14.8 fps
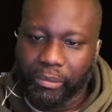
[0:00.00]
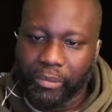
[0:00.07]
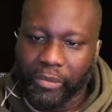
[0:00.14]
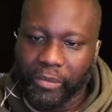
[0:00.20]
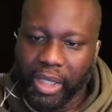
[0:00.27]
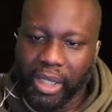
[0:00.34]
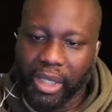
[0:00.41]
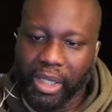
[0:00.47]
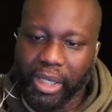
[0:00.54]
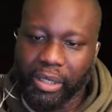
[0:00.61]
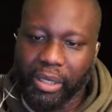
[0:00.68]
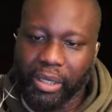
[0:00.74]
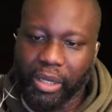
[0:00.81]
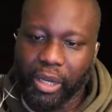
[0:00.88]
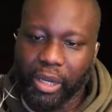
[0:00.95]
And then,
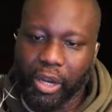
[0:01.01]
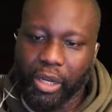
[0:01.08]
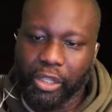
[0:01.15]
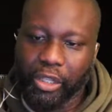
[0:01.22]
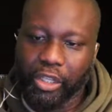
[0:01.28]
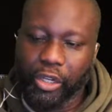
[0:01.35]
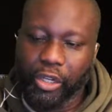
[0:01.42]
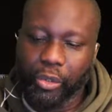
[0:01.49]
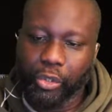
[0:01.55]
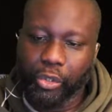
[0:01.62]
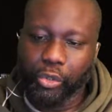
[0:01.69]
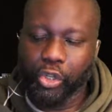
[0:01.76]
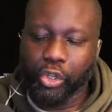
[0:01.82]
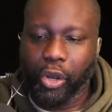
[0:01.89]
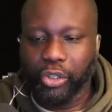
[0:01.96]
you know, you
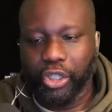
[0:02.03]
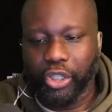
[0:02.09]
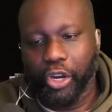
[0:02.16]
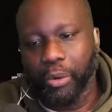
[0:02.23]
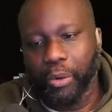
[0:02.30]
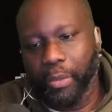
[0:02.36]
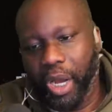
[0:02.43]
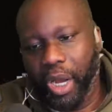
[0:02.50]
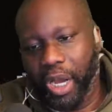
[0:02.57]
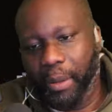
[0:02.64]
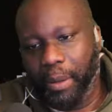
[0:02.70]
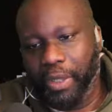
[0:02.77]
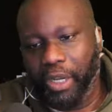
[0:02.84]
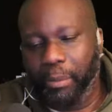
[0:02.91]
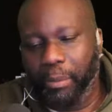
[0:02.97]
talk to her mom and
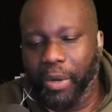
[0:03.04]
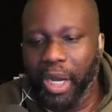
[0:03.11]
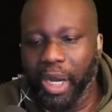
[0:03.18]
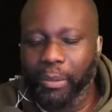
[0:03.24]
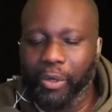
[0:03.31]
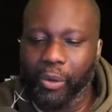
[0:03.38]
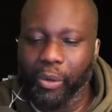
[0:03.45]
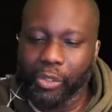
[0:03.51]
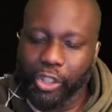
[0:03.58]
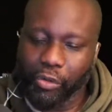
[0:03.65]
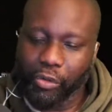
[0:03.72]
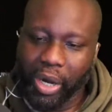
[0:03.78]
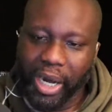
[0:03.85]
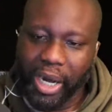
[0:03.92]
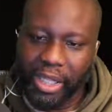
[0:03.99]
her mom goes
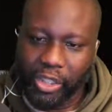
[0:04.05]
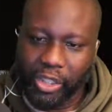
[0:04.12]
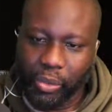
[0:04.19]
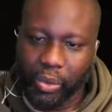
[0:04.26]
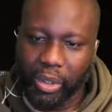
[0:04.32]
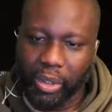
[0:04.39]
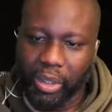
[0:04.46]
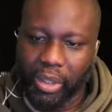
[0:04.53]
crying to her.